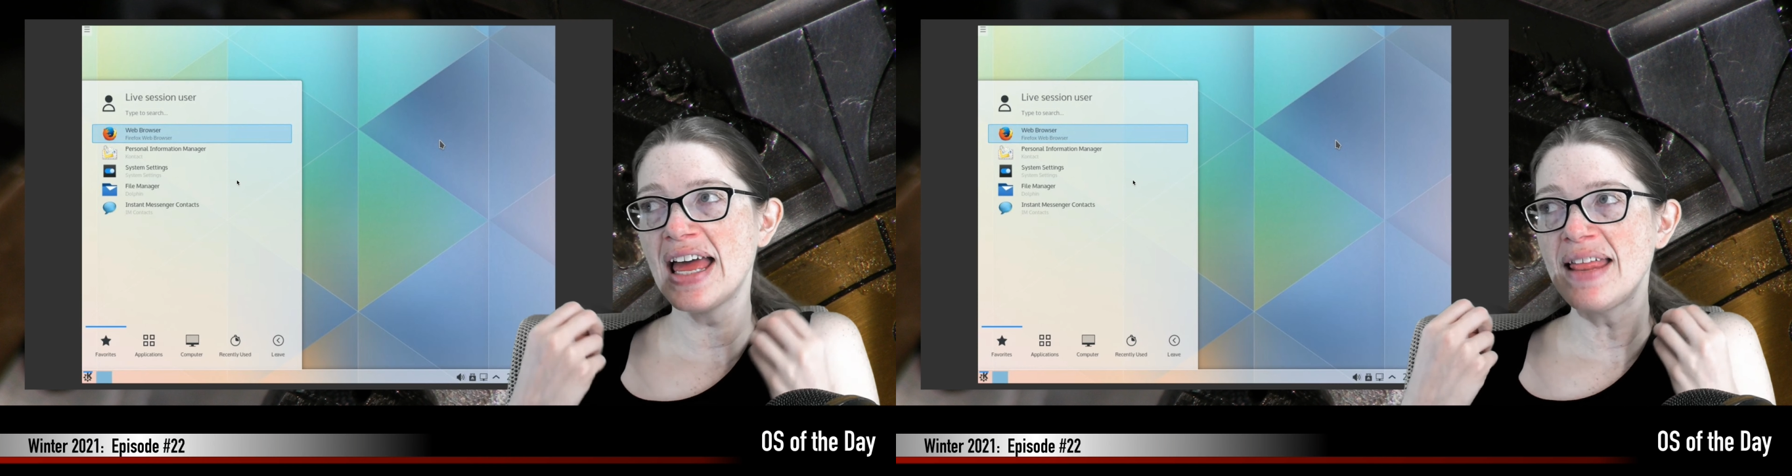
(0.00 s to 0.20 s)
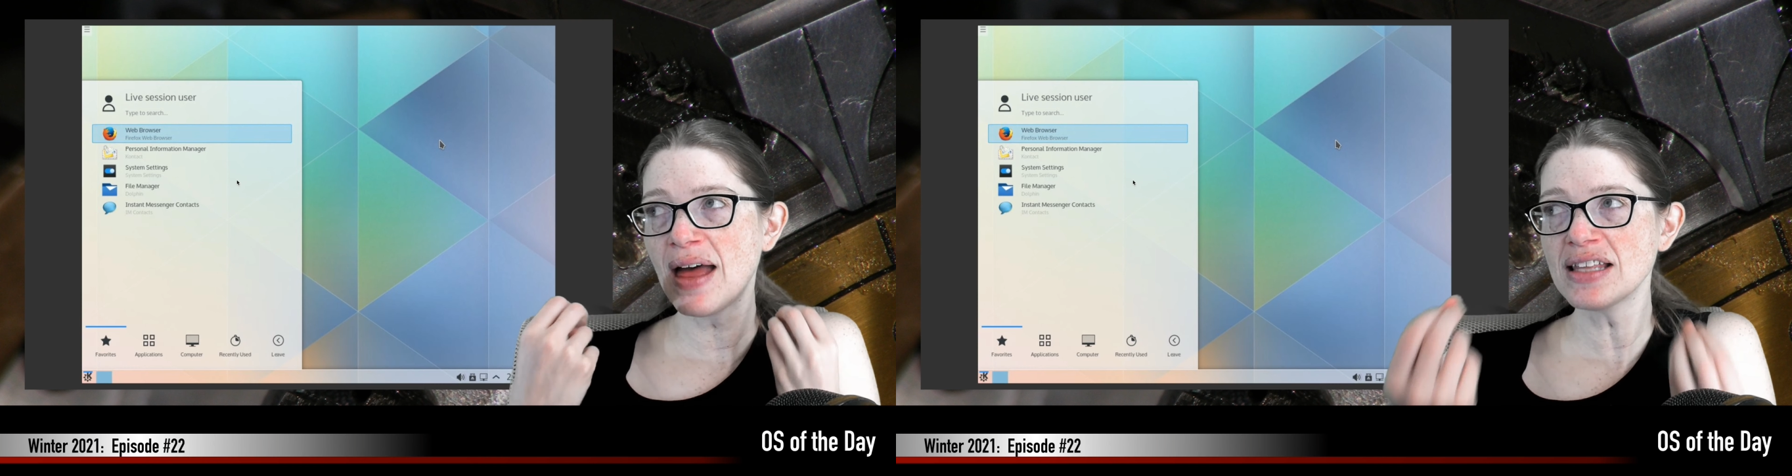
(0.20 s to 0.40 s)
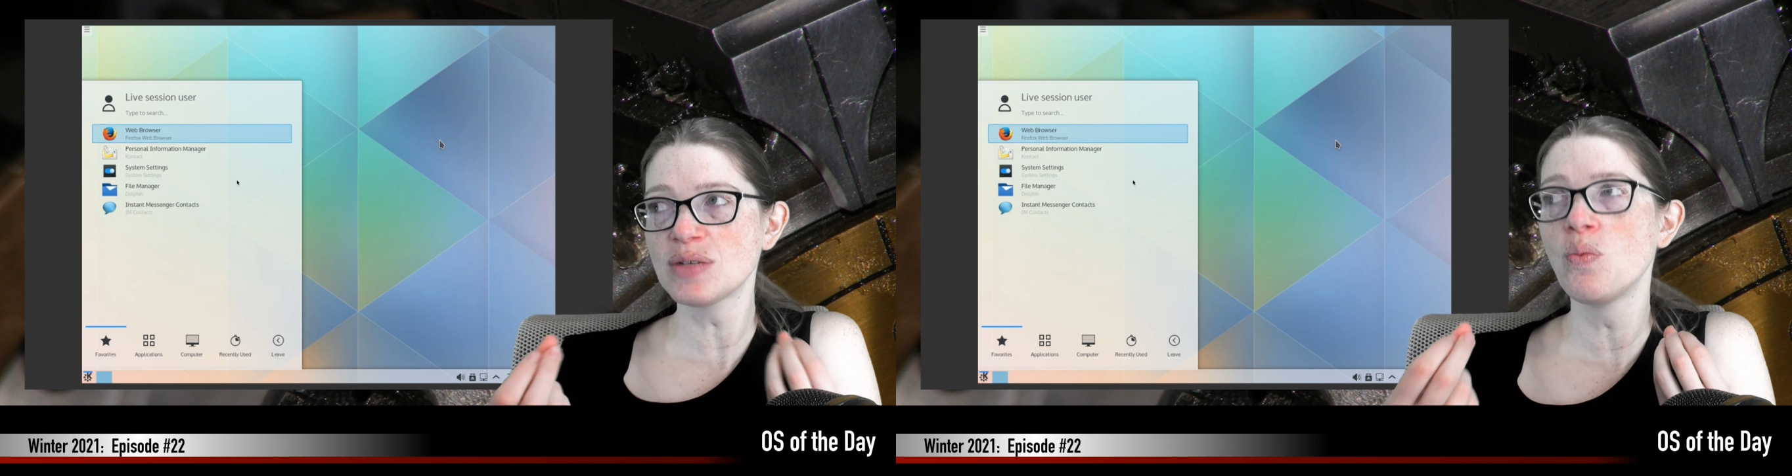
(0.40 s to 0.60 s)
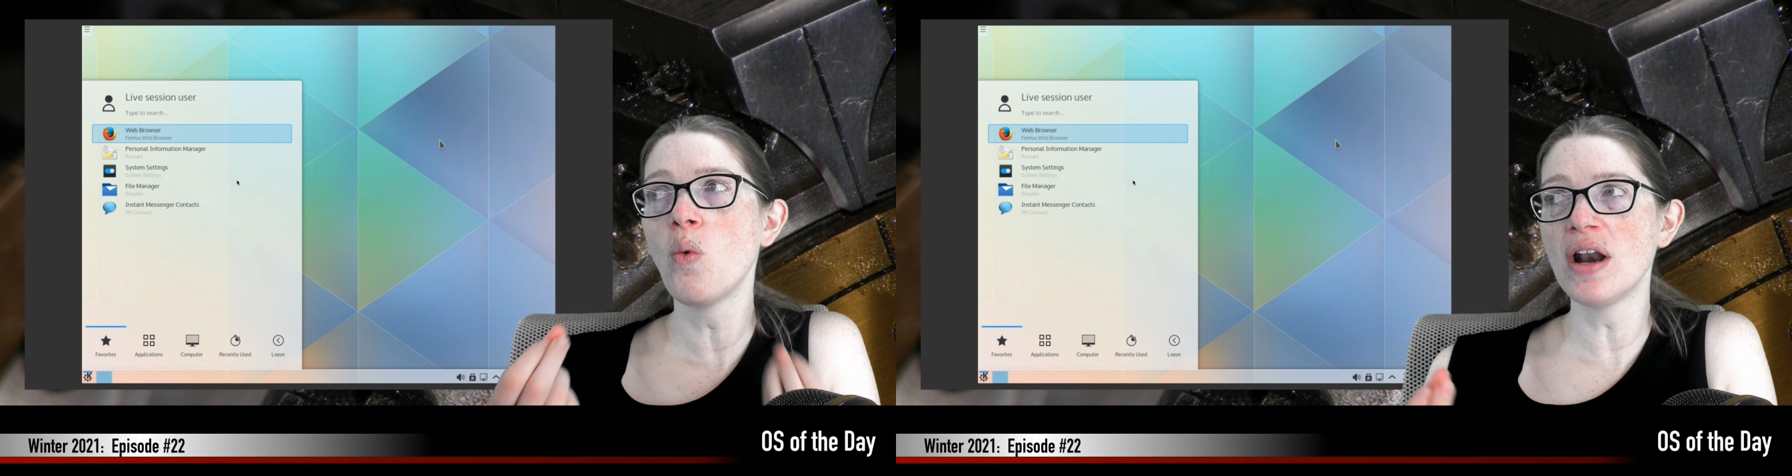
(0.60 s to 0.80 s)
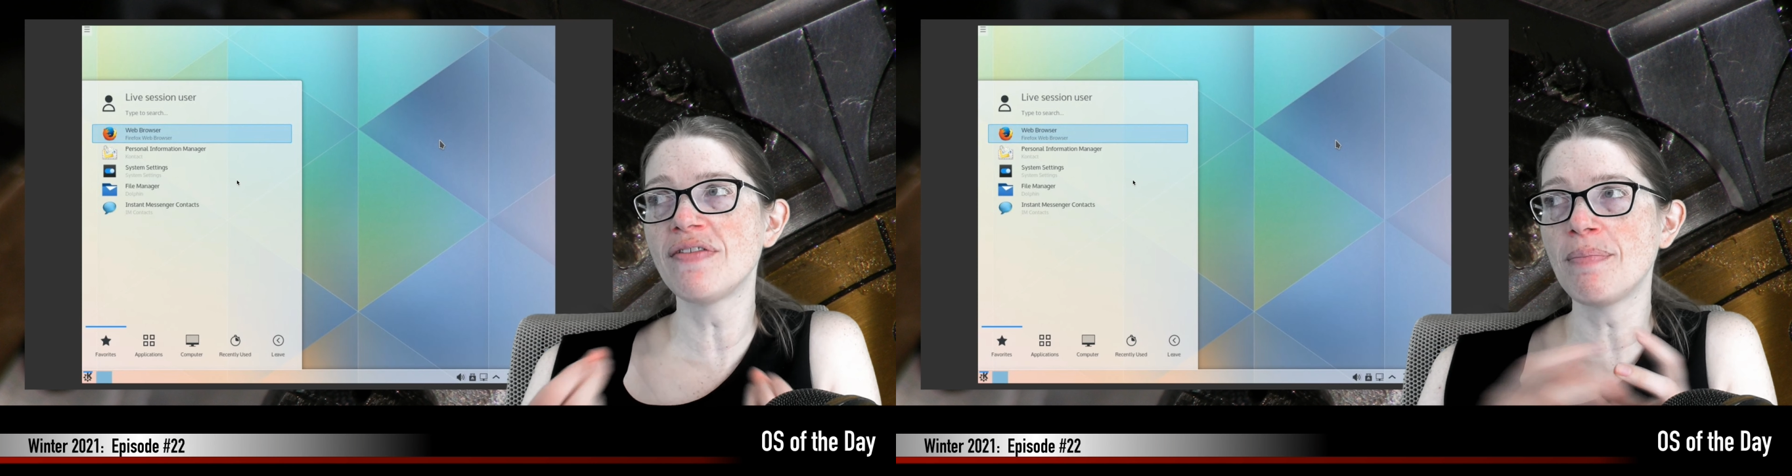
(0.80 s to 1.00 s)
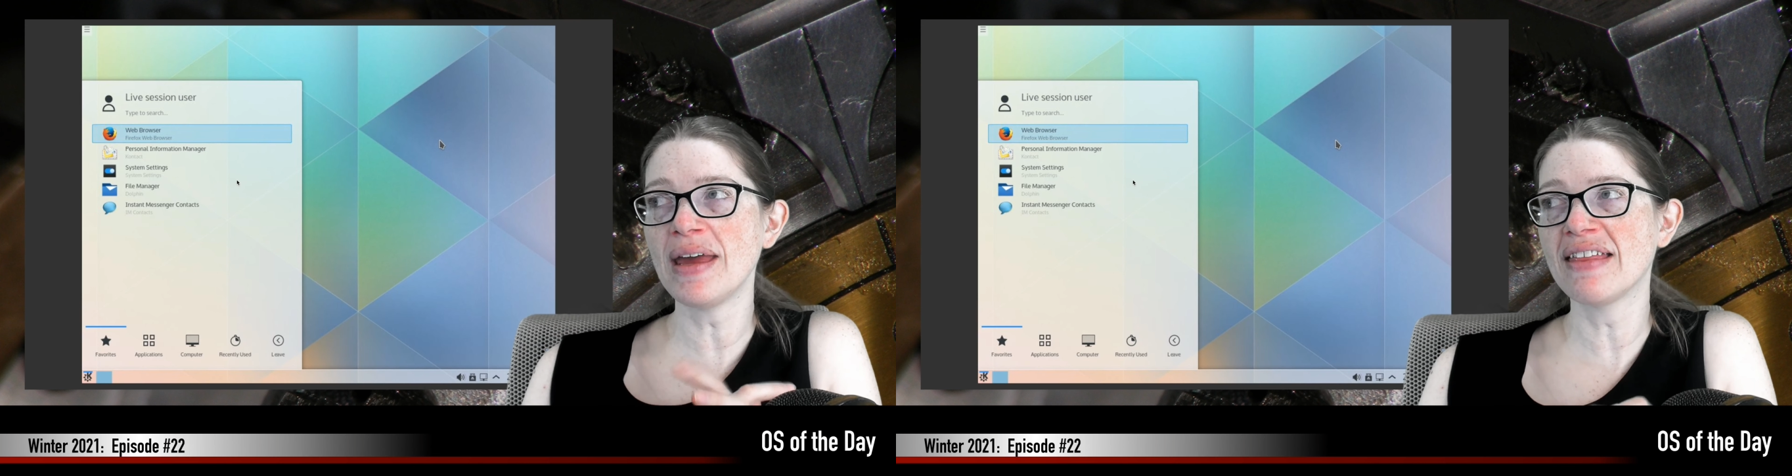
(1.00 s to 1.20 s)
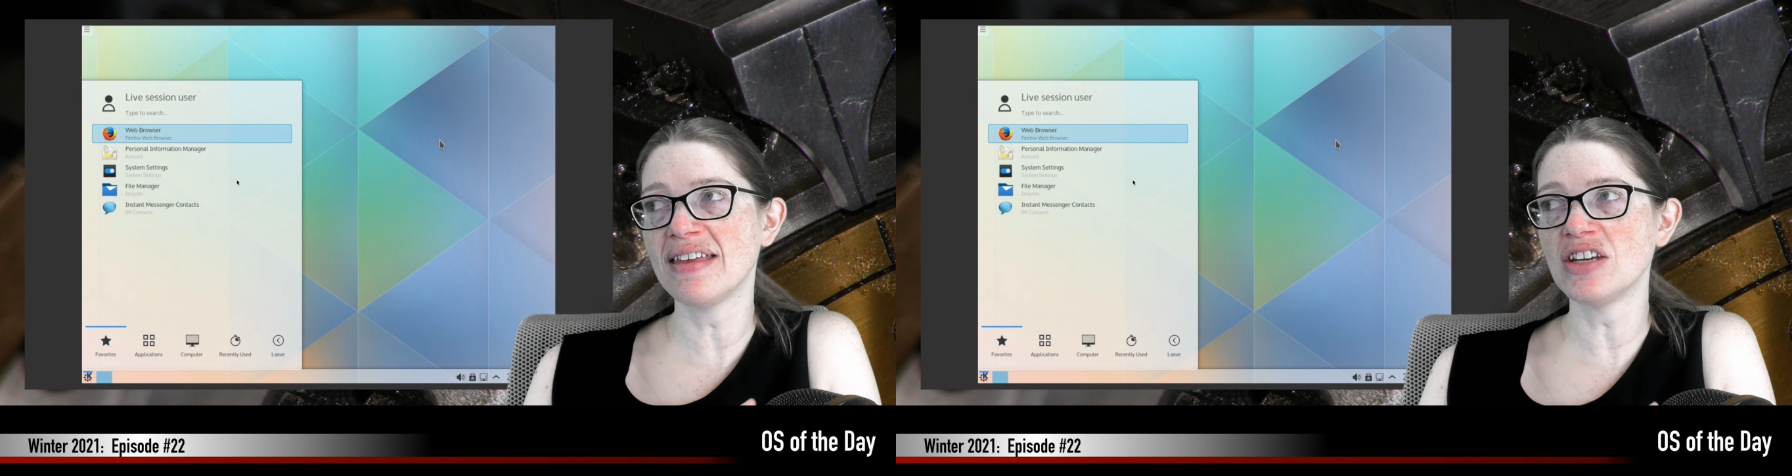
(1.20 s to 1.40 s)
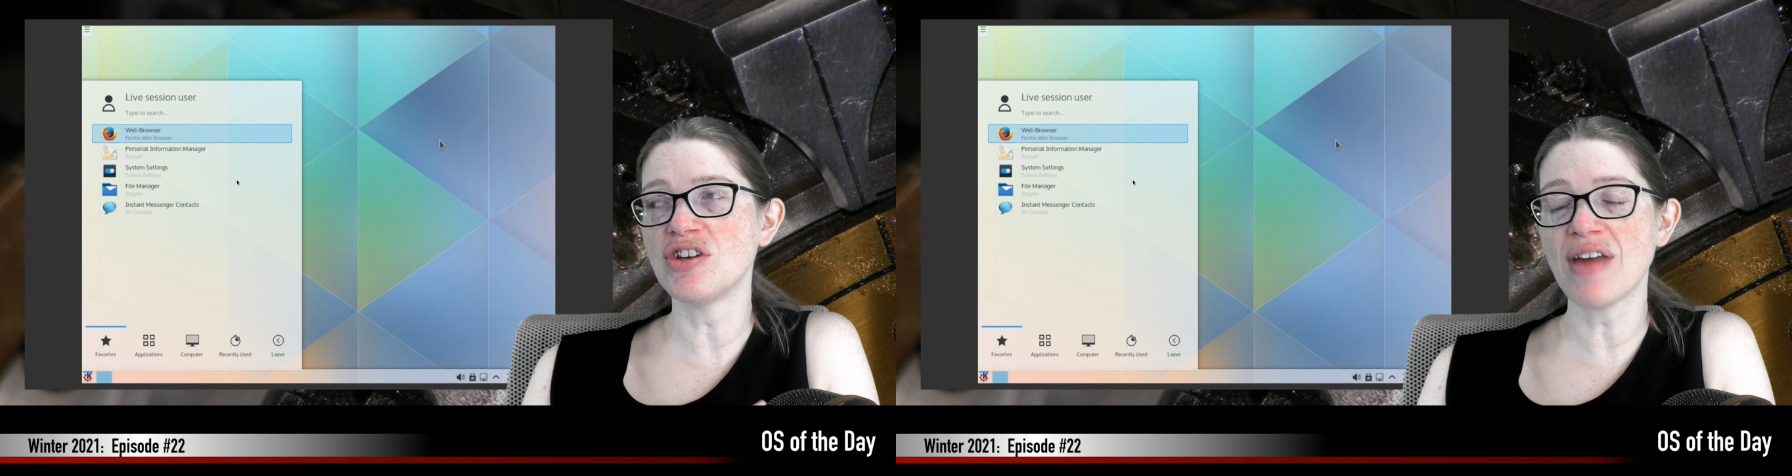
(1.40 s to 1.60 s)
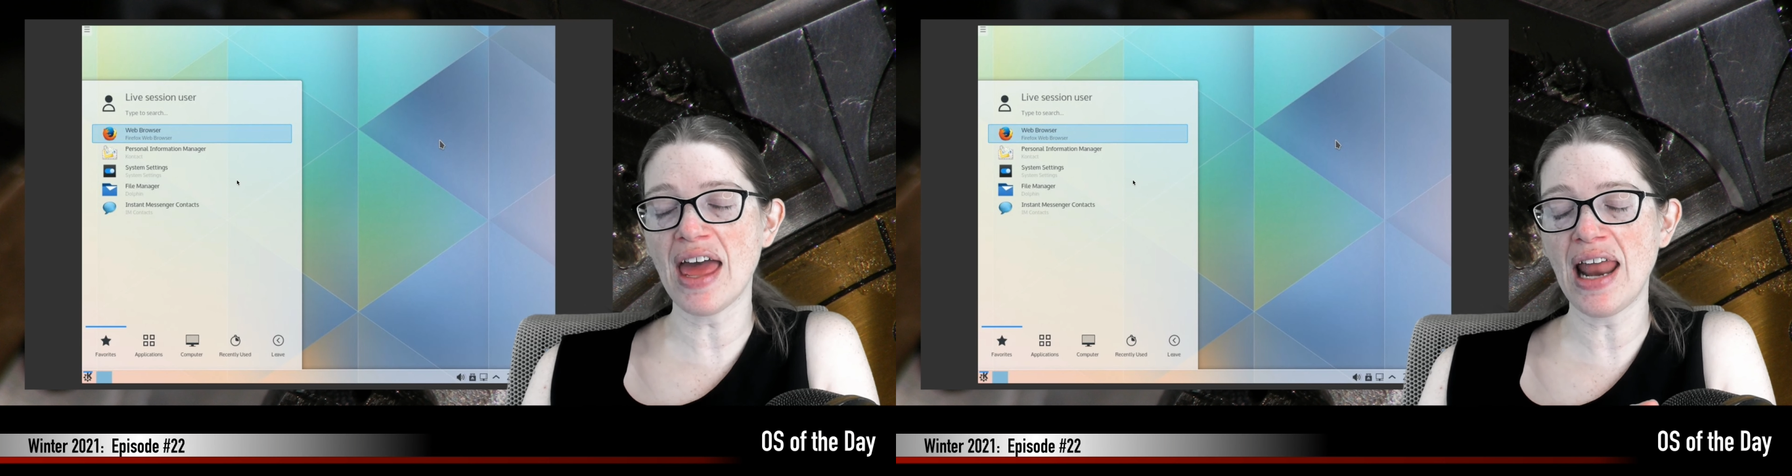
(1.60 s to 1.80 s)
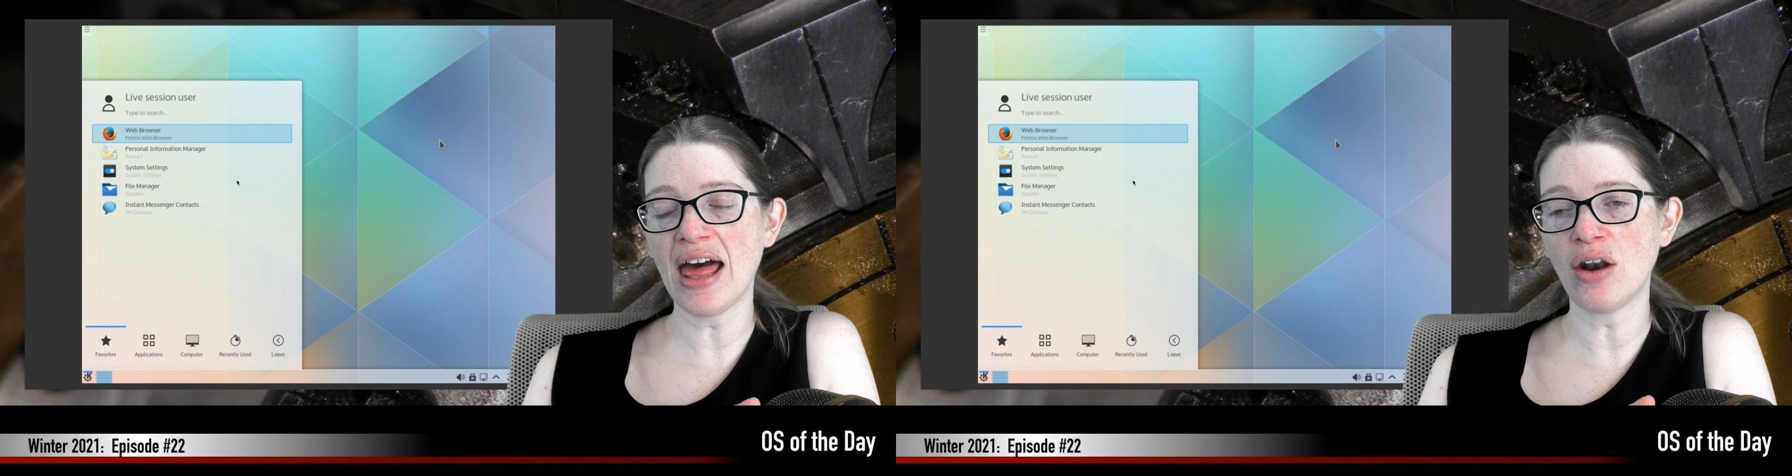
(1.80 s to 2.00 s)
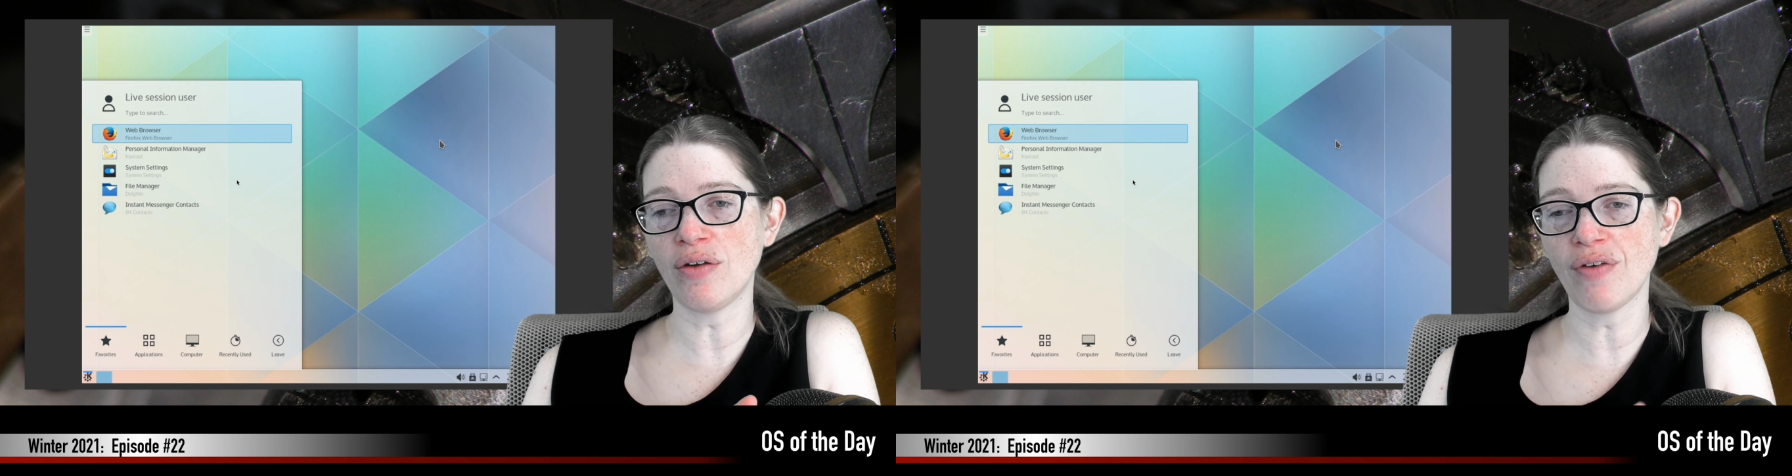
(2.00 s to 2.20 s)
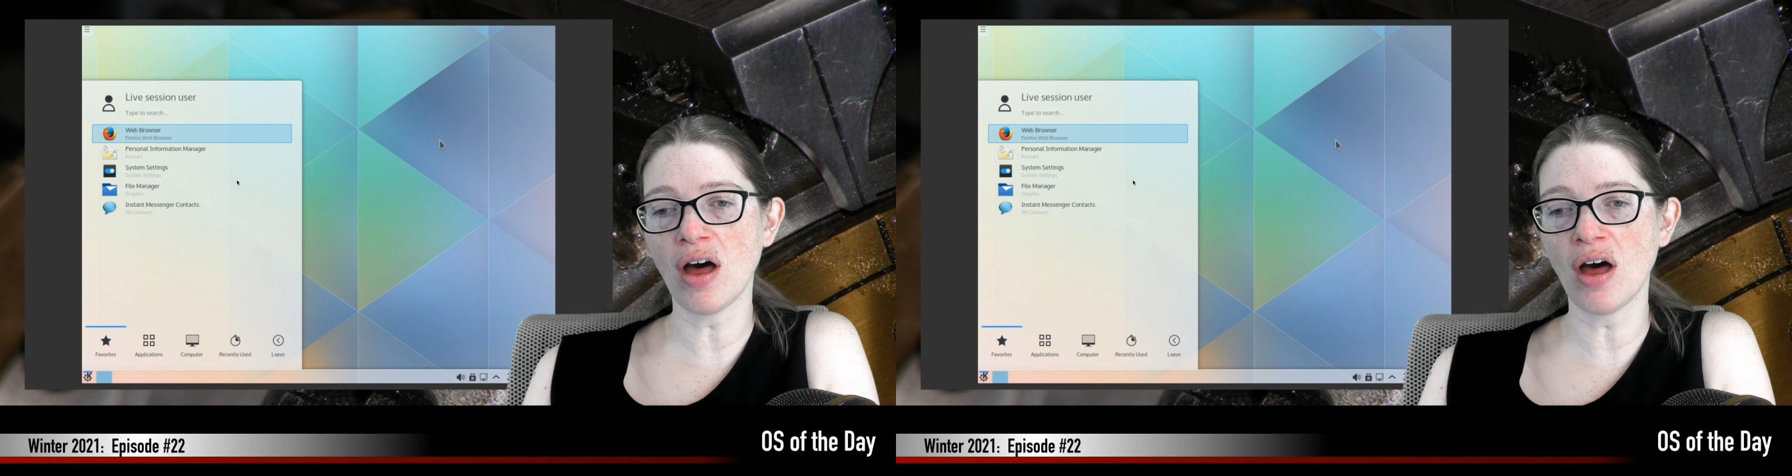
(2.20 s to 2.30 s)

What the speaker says: and that's one of the big things you get out of